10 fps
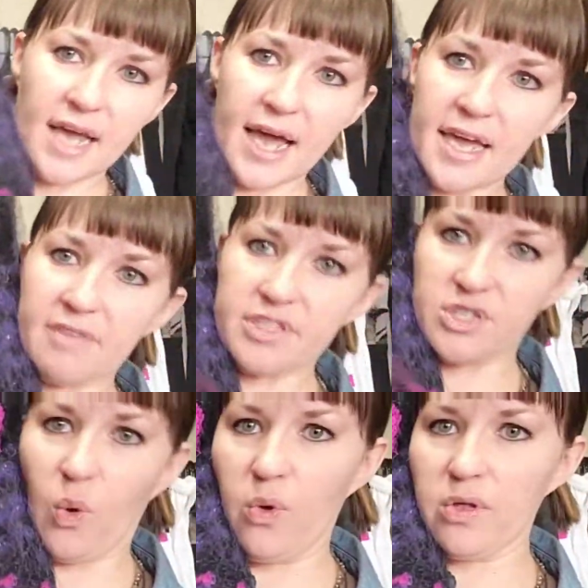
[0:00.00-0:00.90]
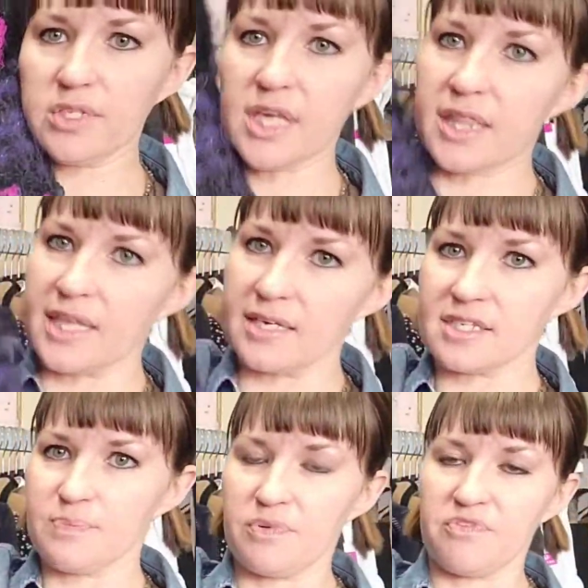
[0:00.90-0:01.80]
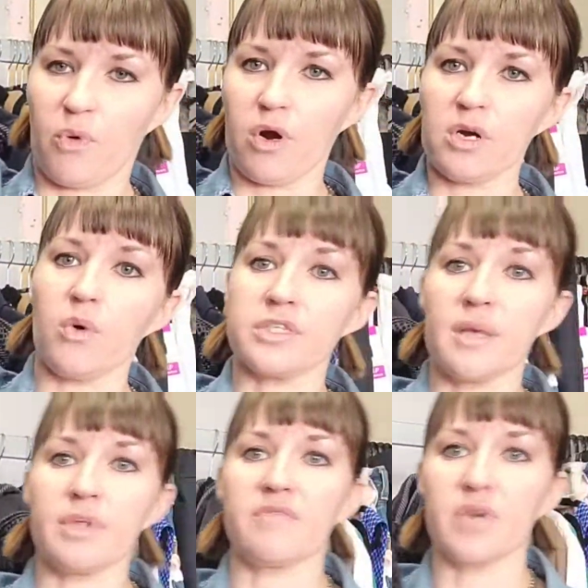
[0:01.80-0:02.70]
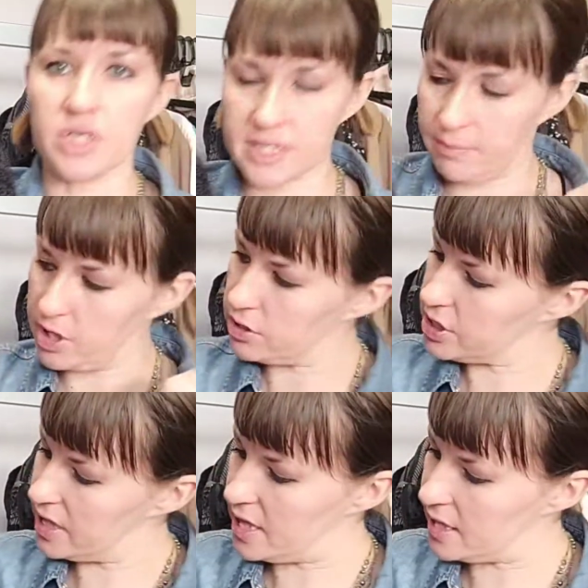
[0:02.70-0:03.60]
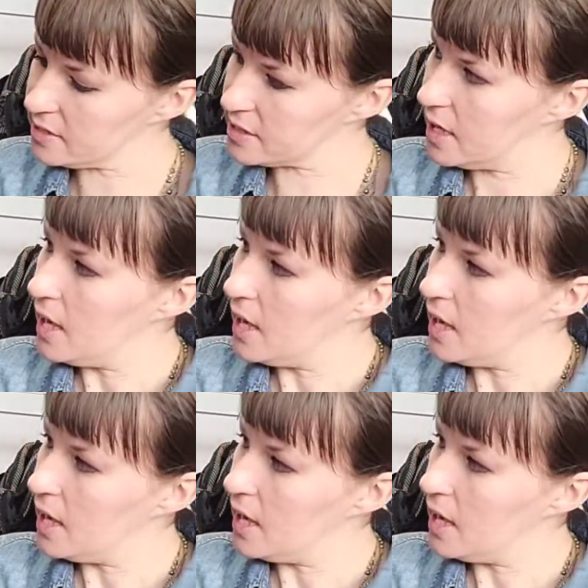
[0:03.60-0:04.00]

I have sold this before, or something very similar to this.